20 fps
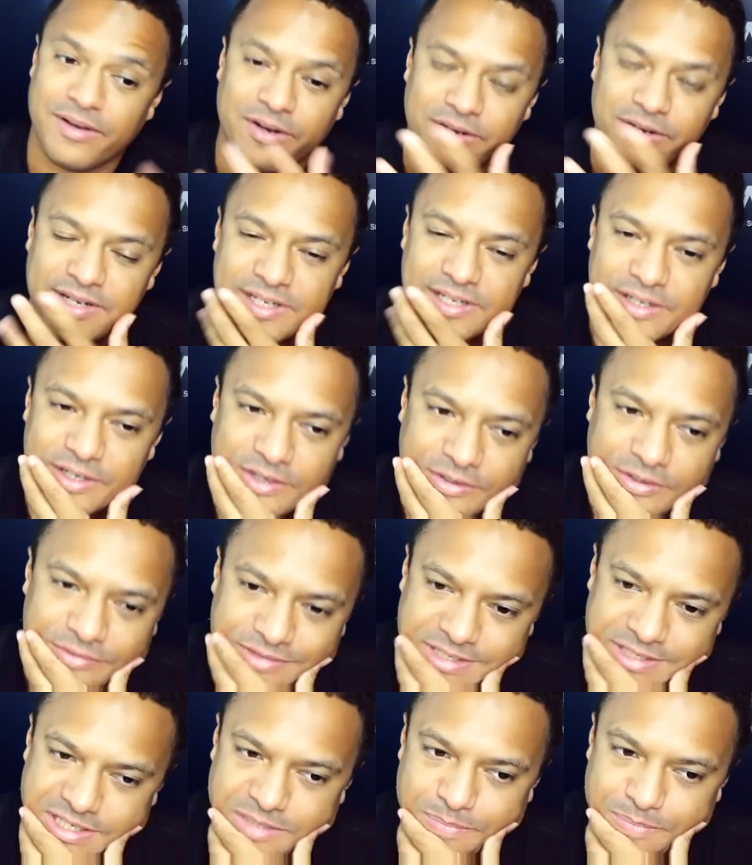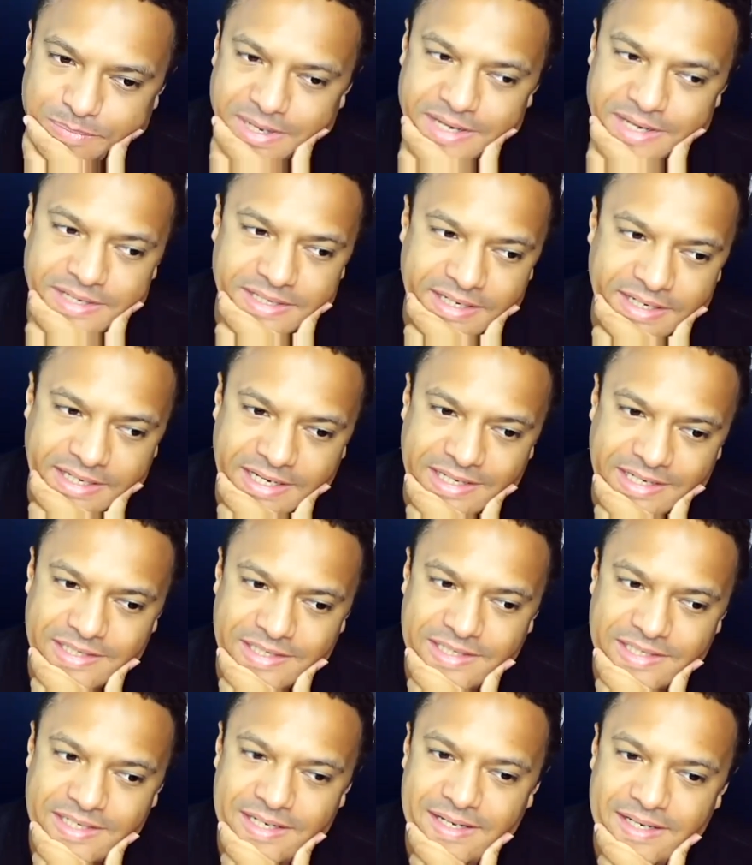a leader of this space, I
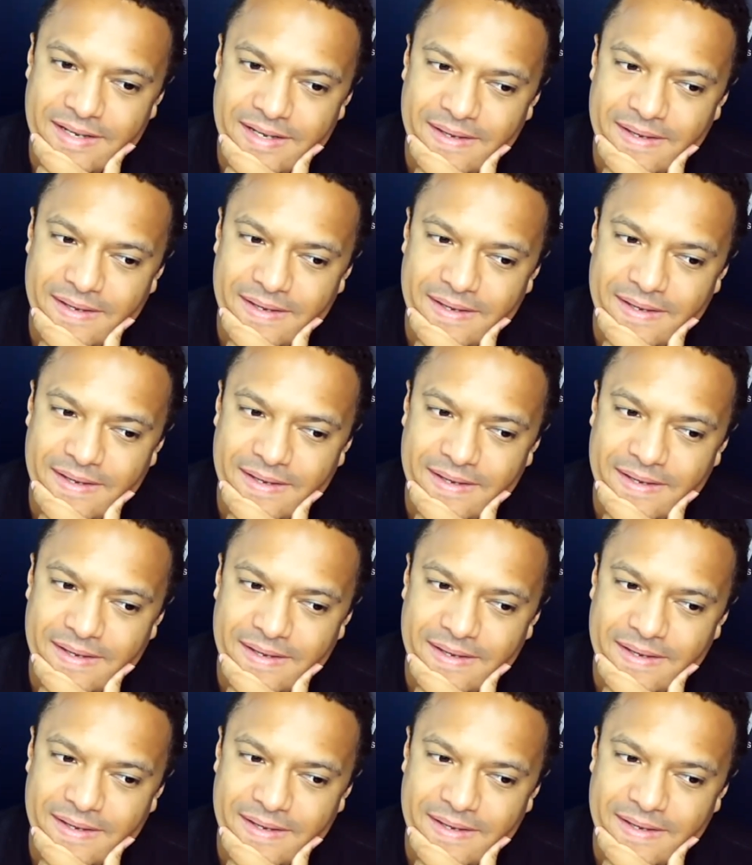guess